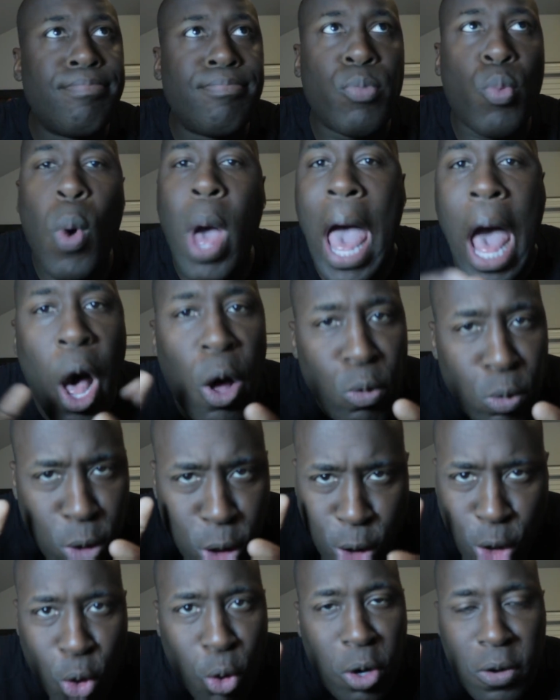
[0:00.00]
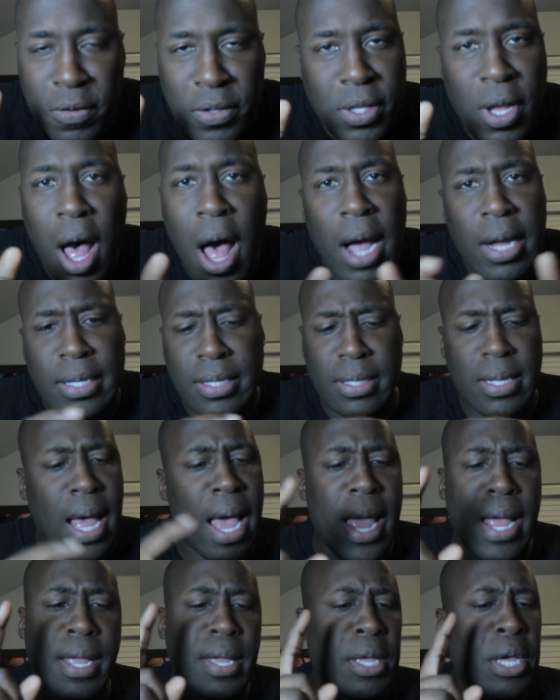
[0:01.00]
wow sort of stocks
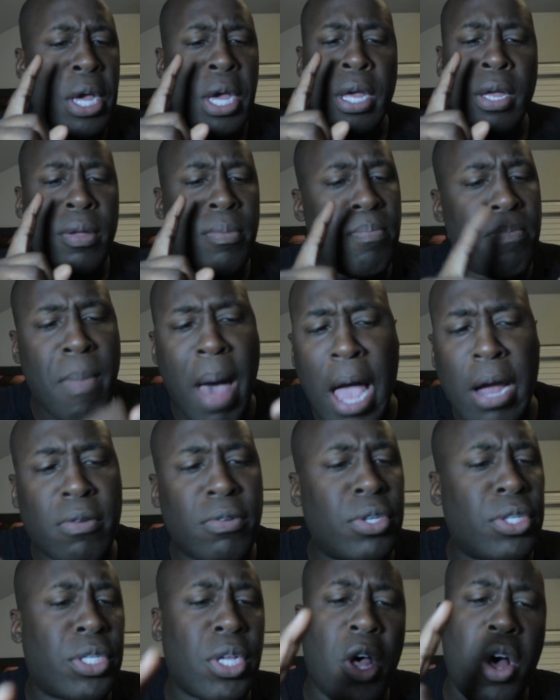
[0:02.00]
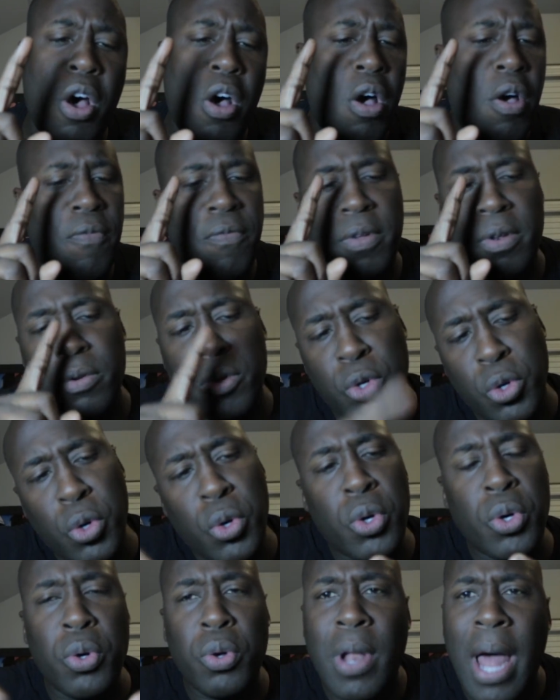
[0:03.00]
like Microsoft and
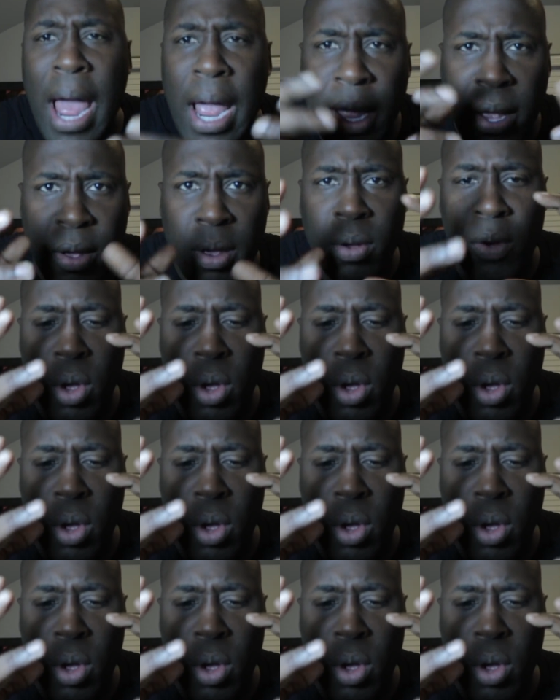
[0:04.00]
Google. Like